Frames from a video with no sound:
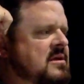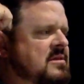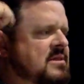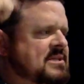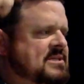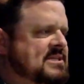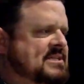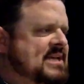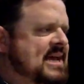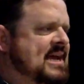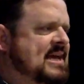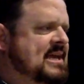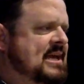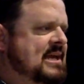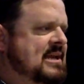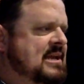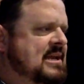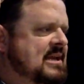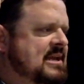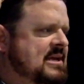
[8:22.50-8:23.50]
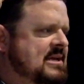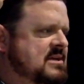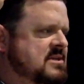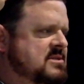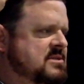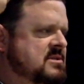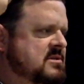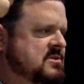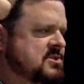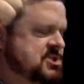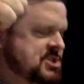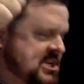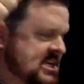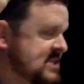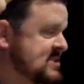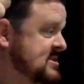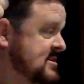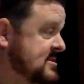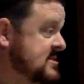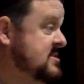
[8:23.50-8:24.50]
The second is
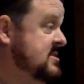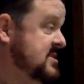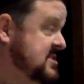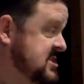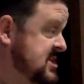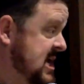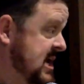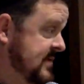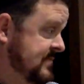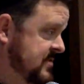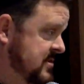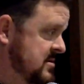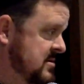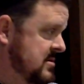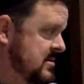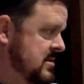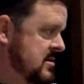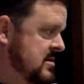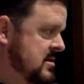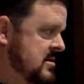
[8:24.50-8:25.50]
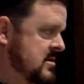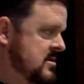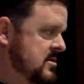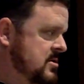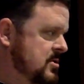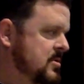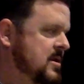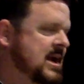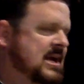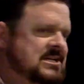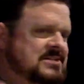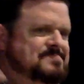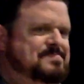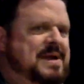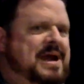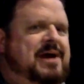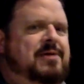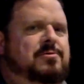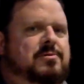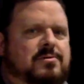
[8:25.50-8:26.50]
Jesus the Savior, who has
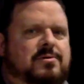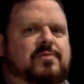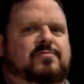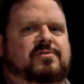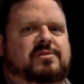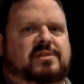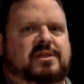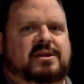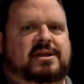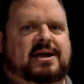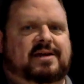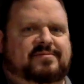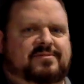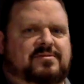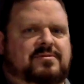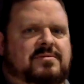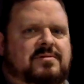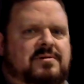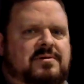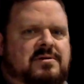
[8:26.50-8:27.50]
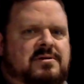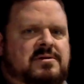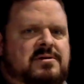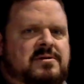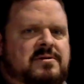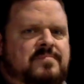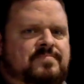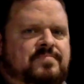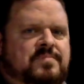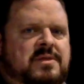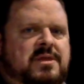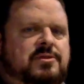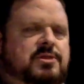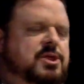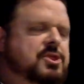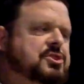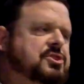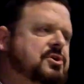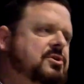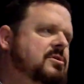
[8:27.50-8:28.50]
power over the devil.
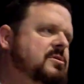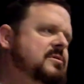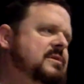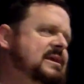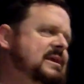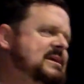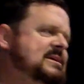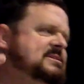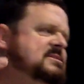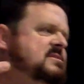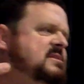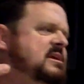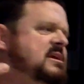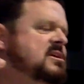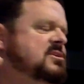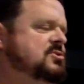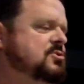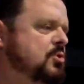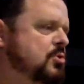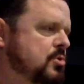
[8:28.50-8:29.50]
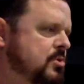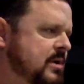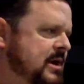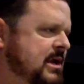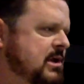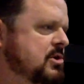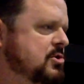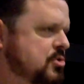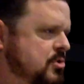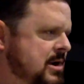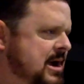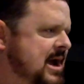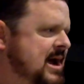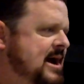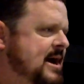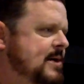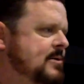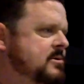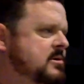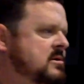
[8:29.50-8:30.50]
The third is the adoring
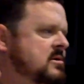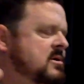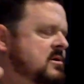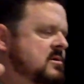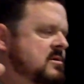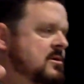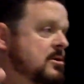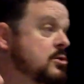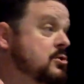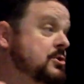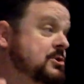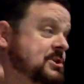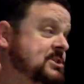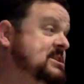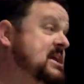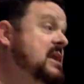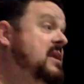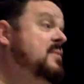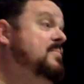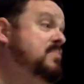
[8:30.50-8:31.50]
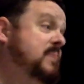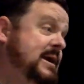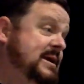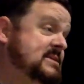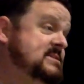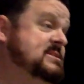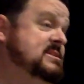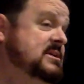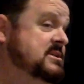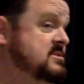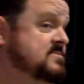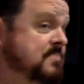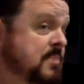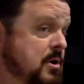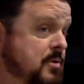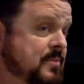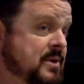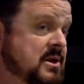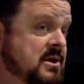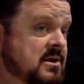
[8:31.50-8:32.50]
crowd who celebrates this
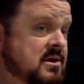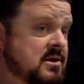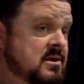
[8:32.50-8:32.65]
moment.